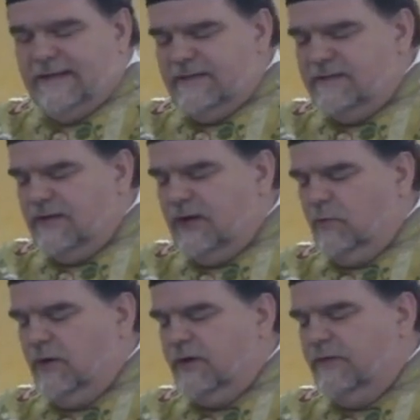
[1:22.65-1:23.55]
the entire
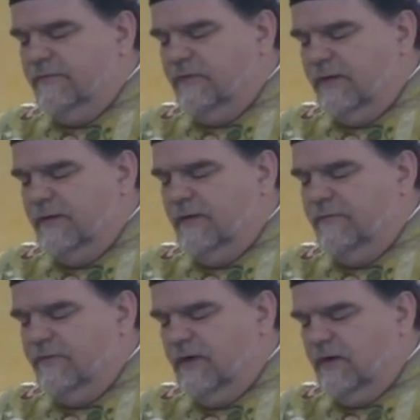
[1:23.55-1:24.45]
work of the
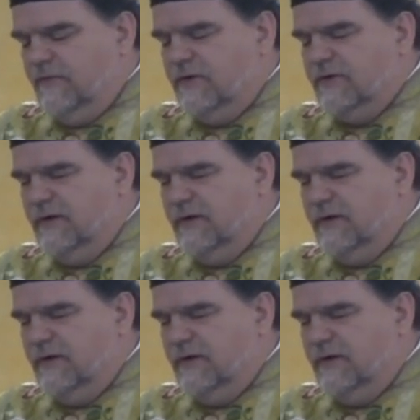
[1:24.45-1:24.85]
of the of our.